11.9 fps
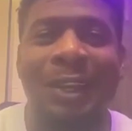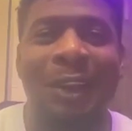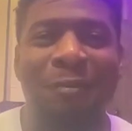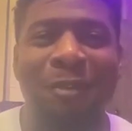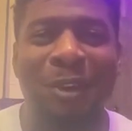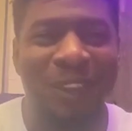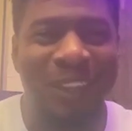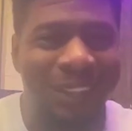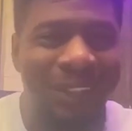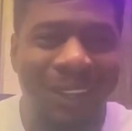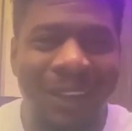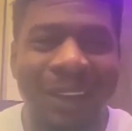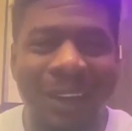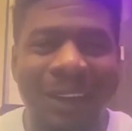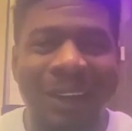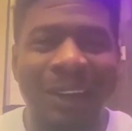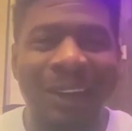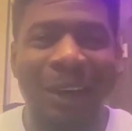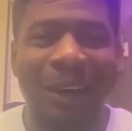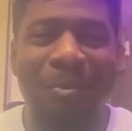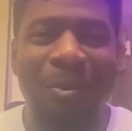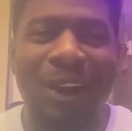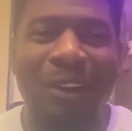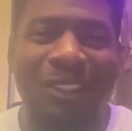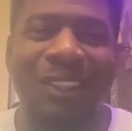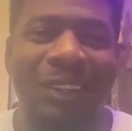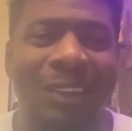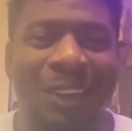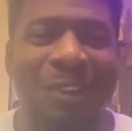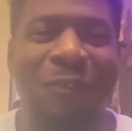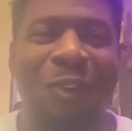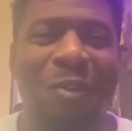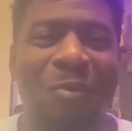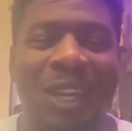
off motherfucking Brown Sugar. You feel me?